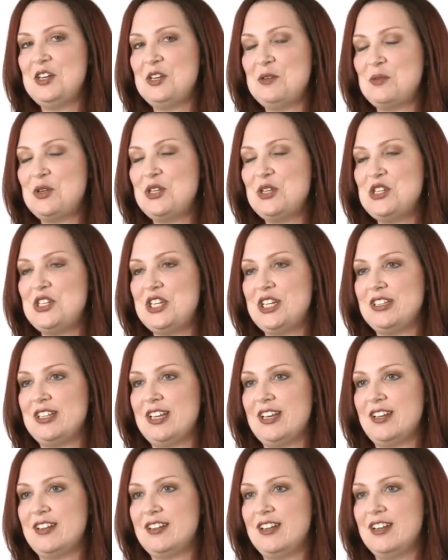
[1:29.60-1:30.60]
appreciate
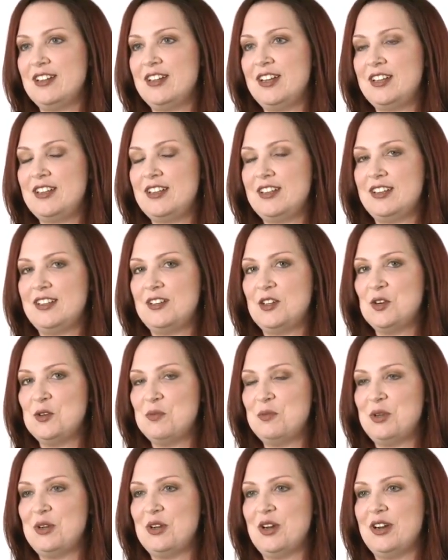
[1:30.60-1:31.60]
that. I like an open,